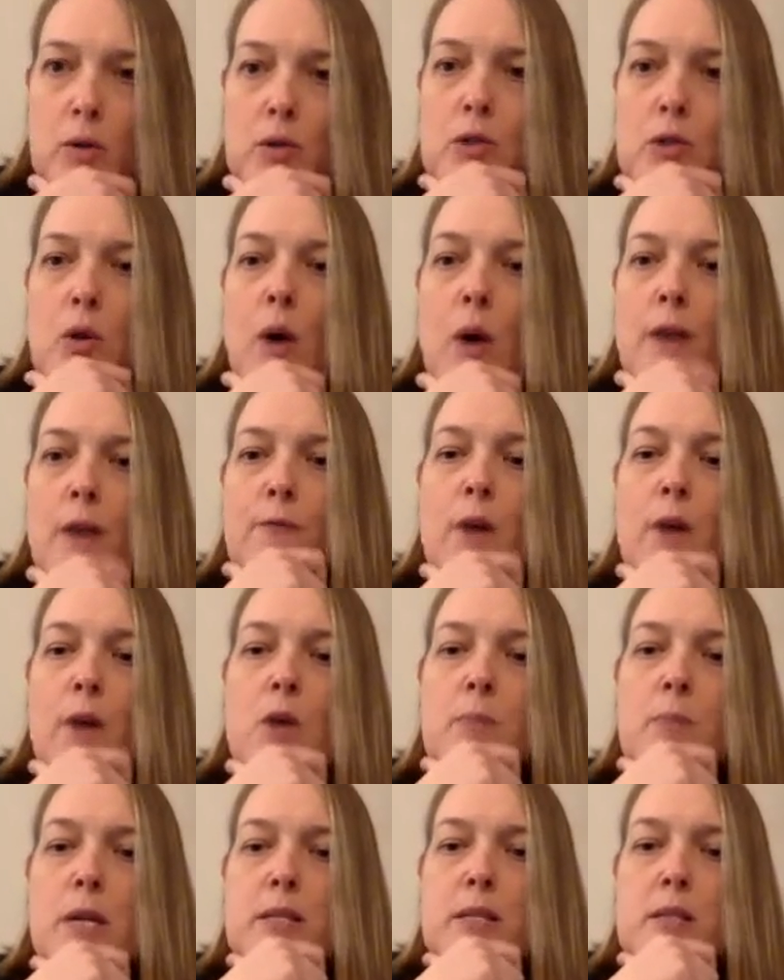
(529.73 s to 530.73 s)
So I
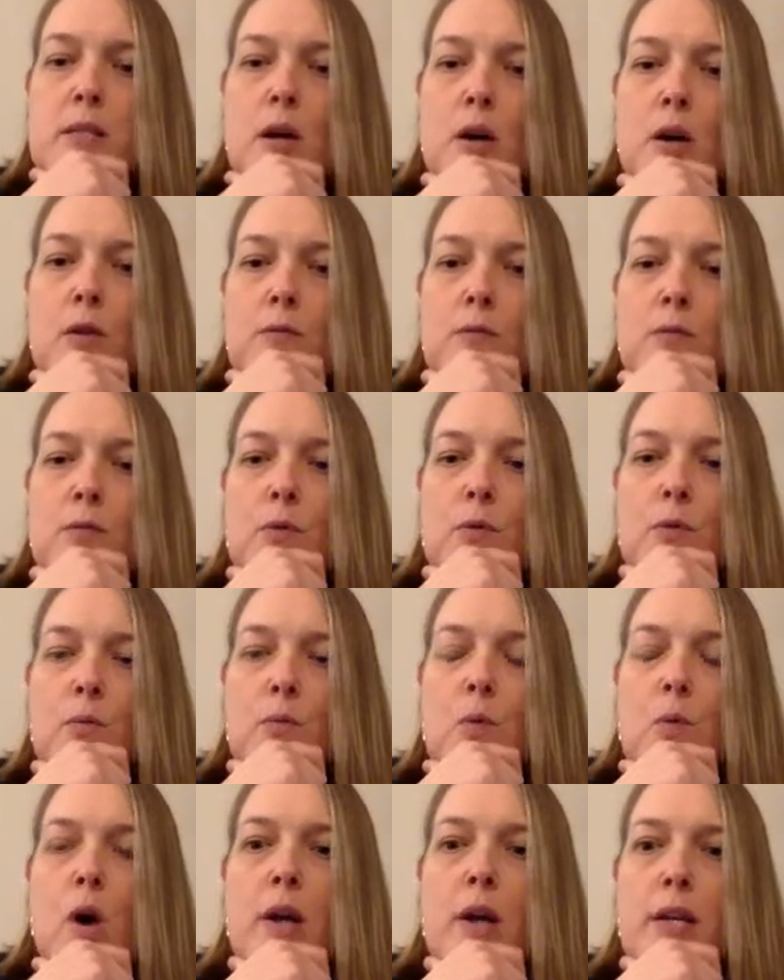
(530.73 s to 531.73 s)
found myself
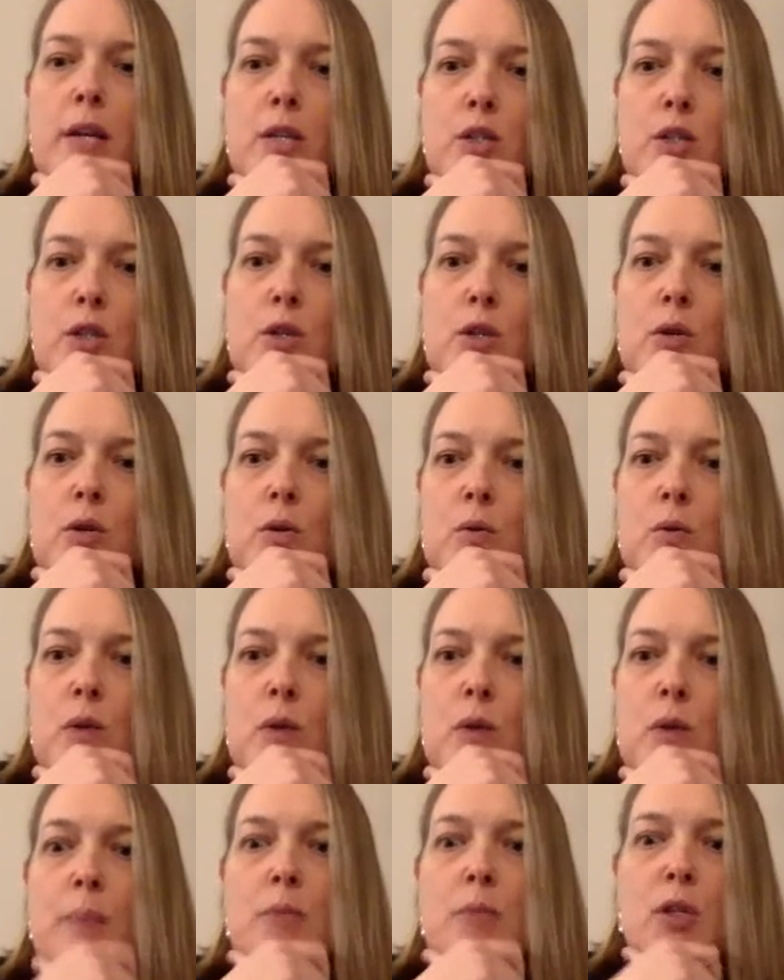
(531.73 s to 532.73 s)
wanting to
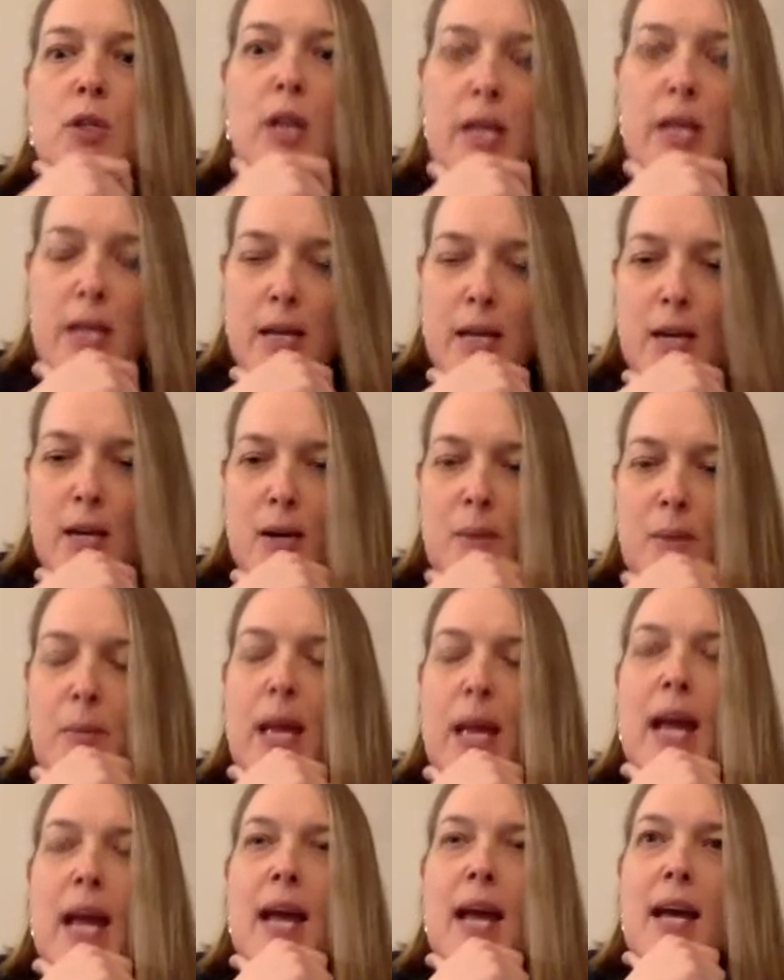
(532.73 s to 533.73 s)
emulate him,
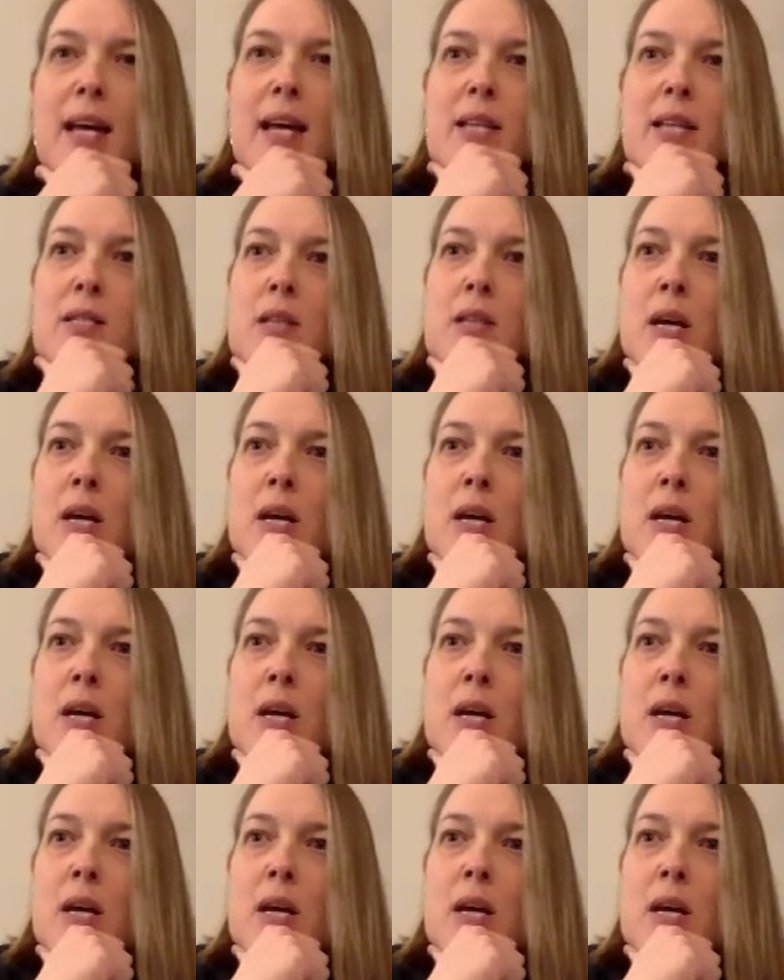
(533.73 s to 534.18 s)
and